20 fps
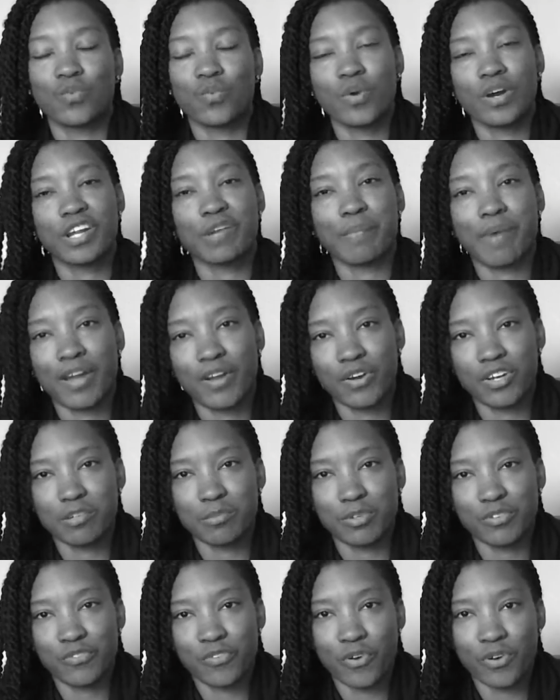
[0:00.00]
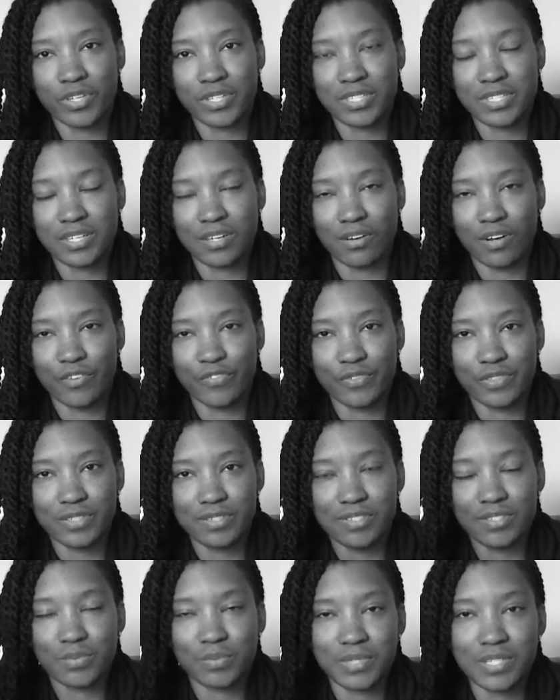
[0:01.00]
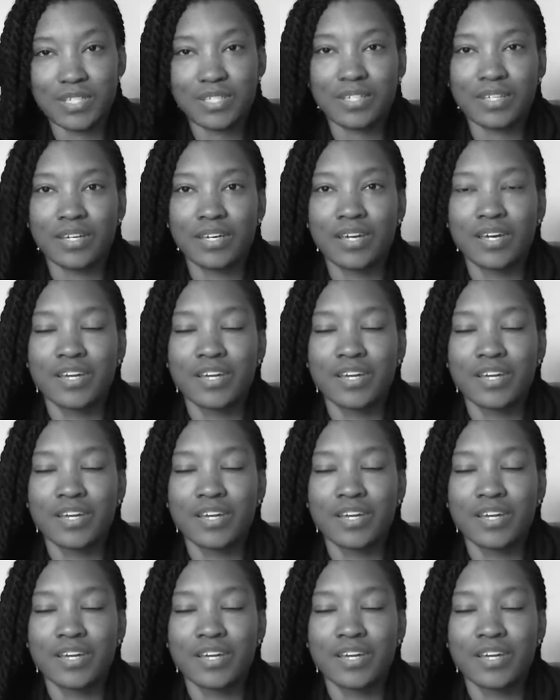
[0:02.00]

what am I going to be focusing on for this week?